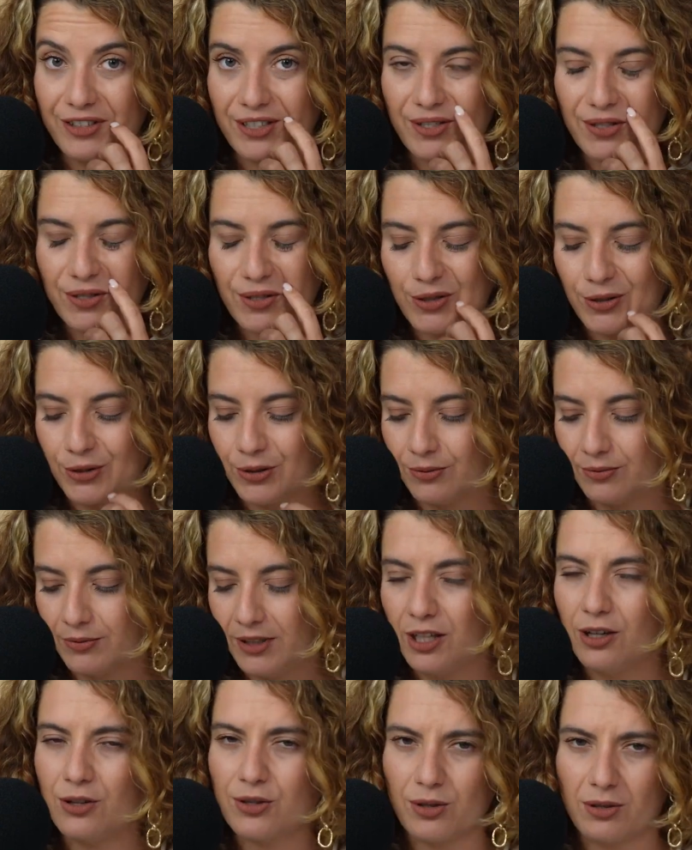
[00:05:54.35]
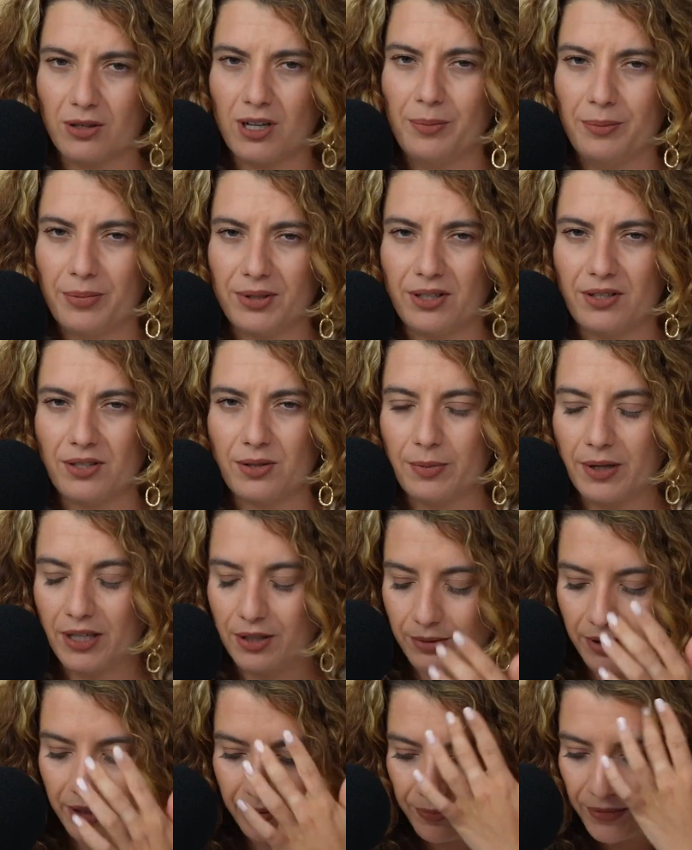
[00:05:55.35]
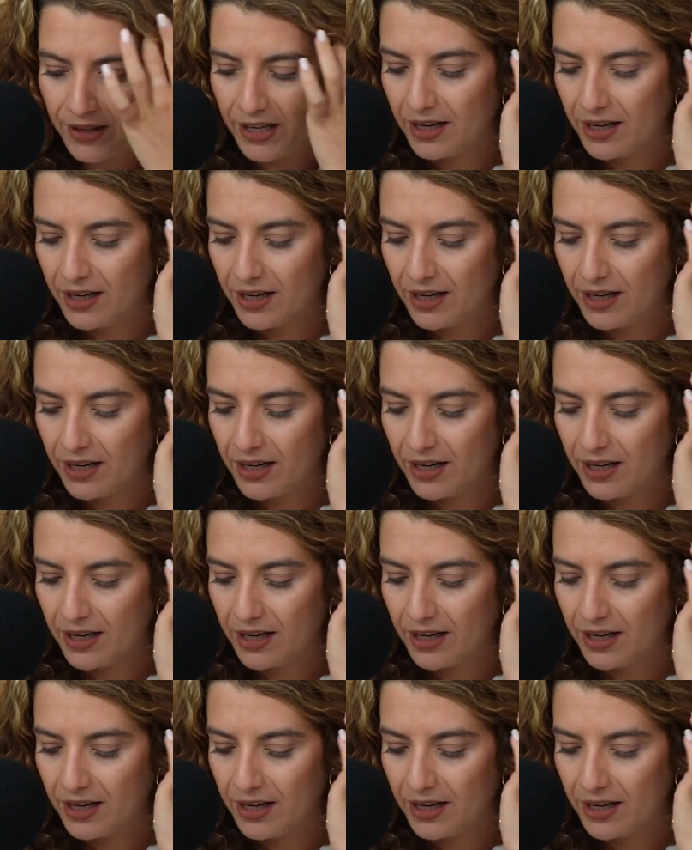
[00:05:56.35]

So, and also competence, by the way.